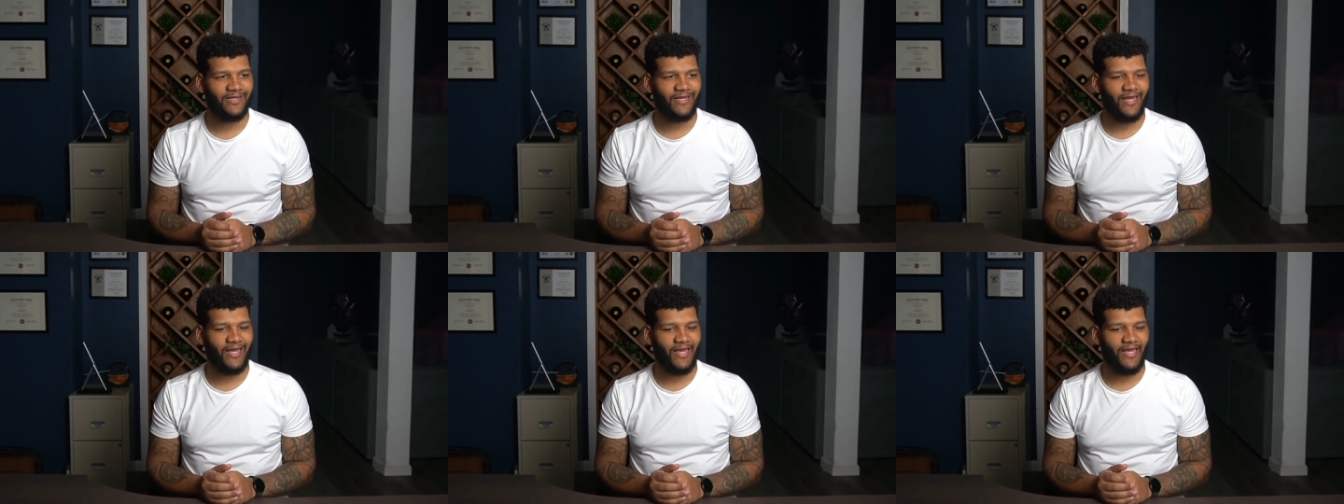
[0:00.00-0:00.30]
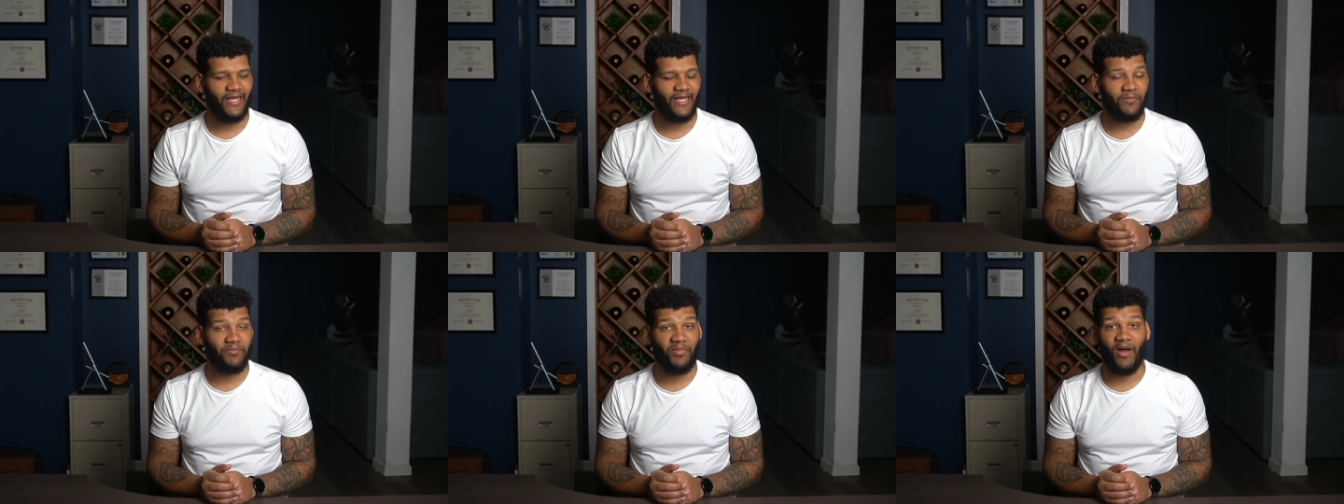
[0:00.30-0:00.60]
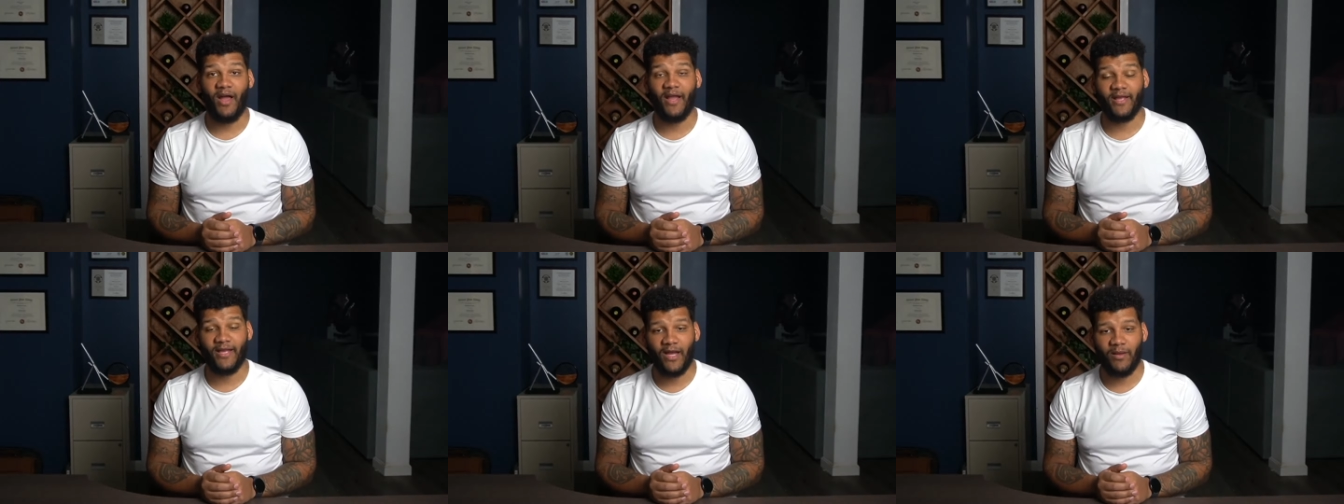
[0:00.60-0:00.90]
a
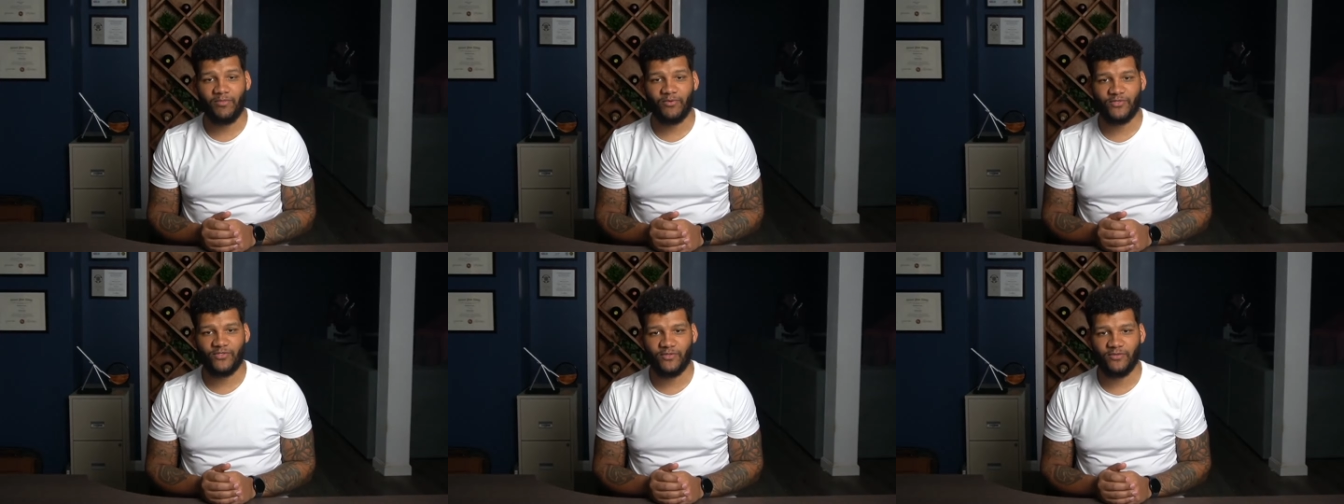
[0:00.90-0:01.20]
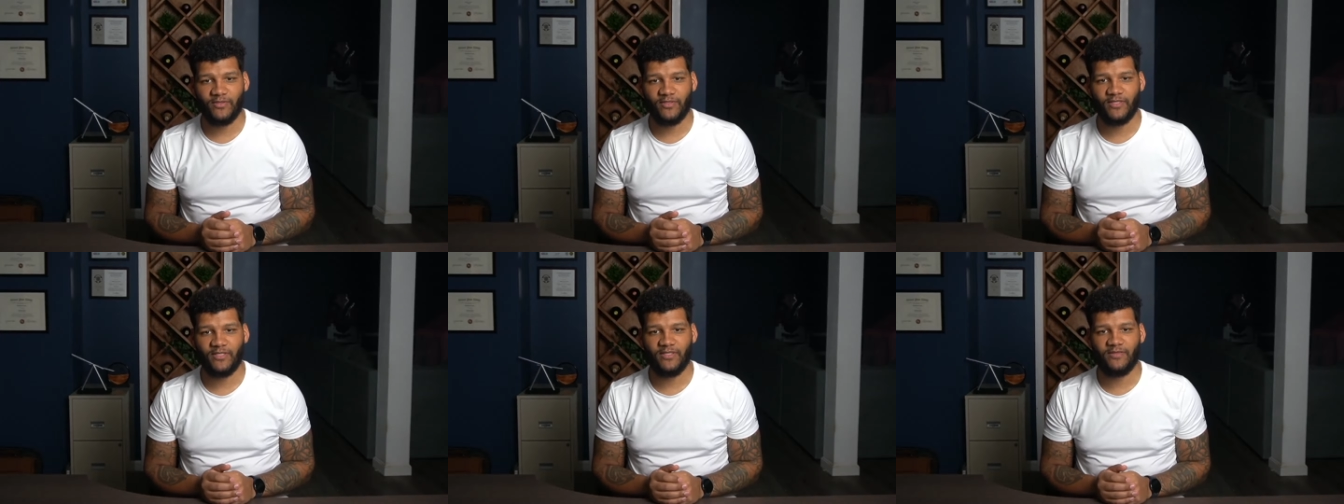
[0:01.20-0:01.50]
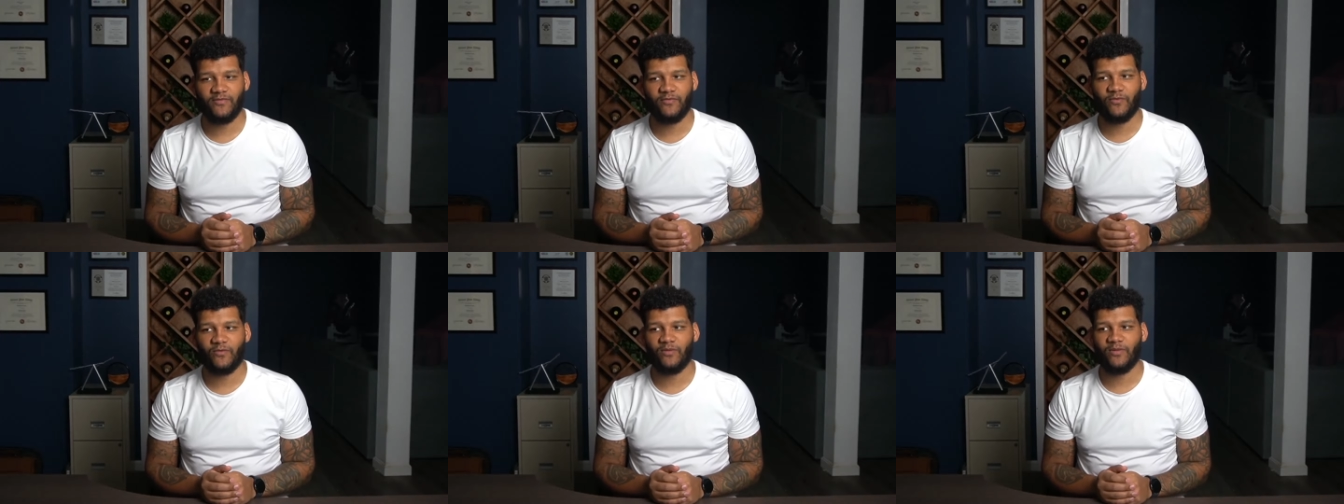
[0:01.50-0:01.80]
buying opportunity
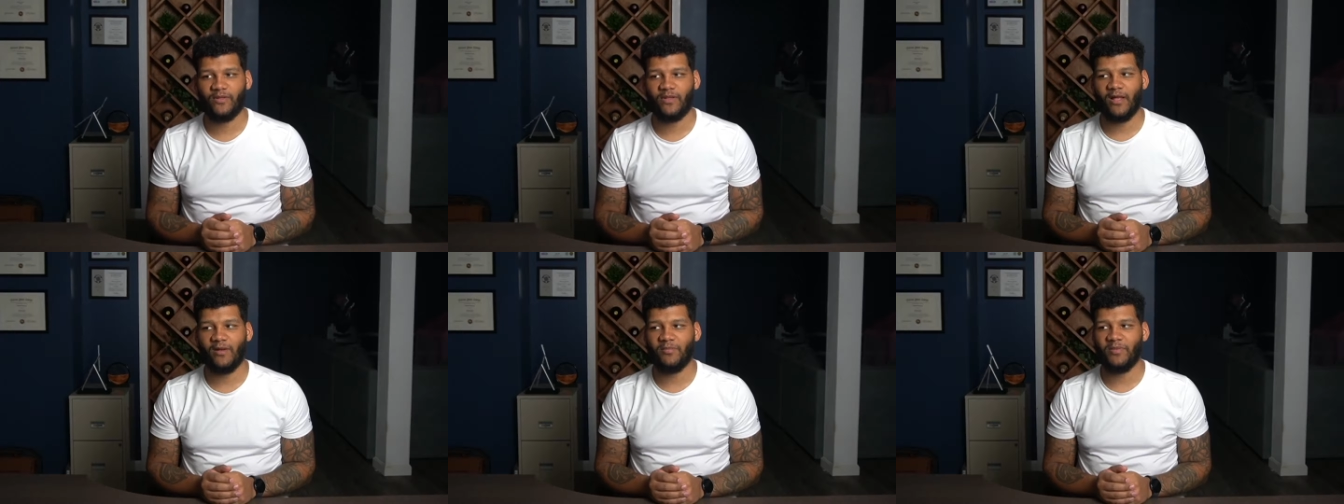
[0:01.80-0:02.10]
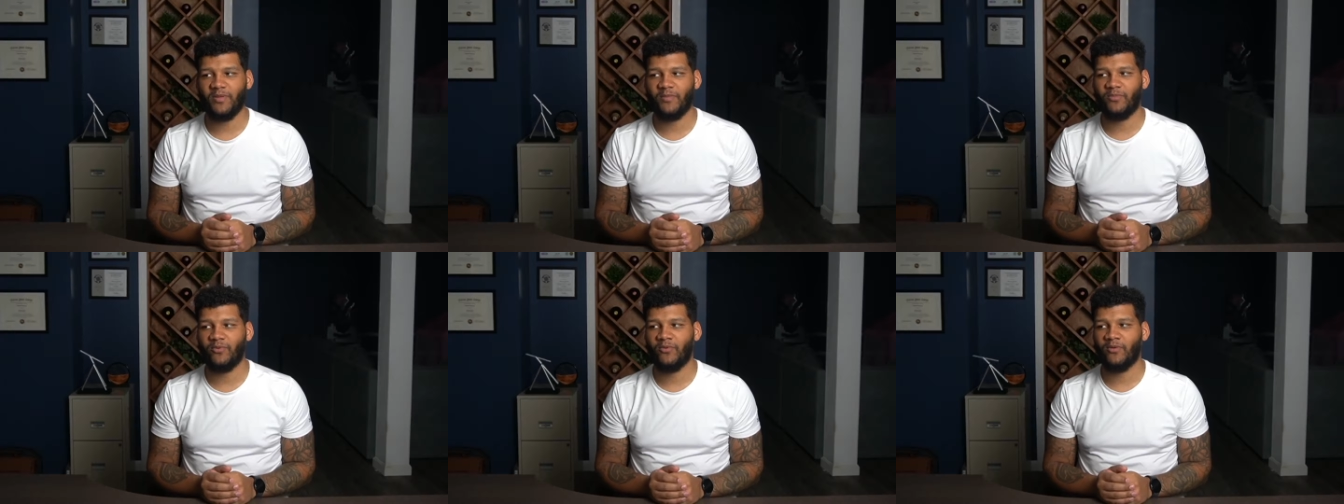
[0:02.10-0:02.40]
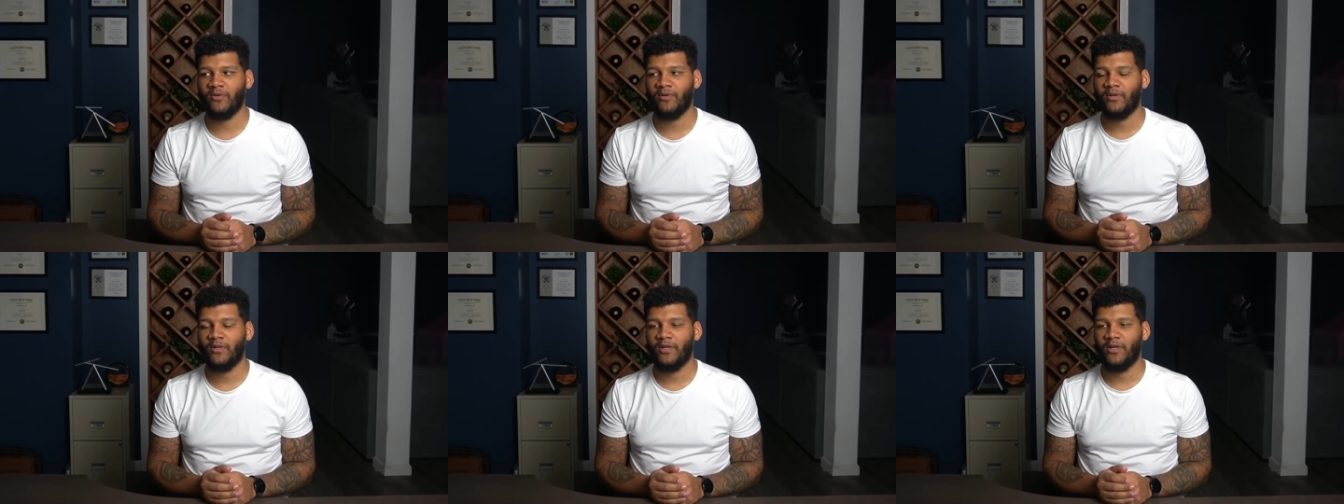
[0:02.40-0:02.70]
for a lot of people.